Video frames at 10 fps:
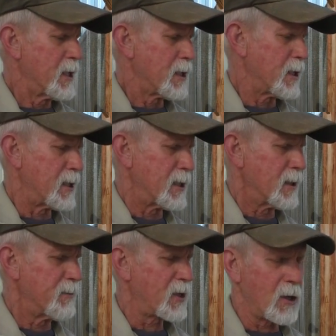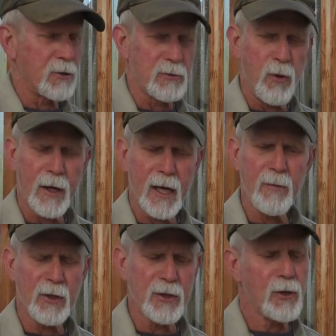because what I'm
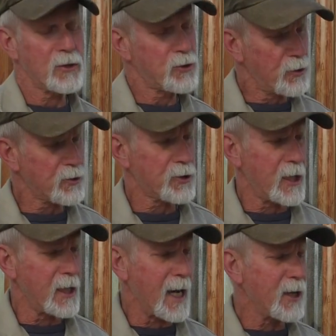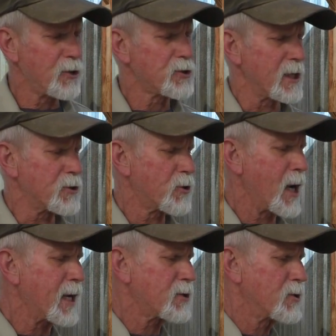going to do is, you'll see I use a
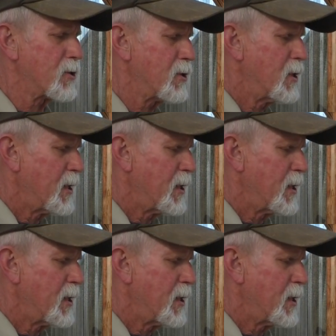tractor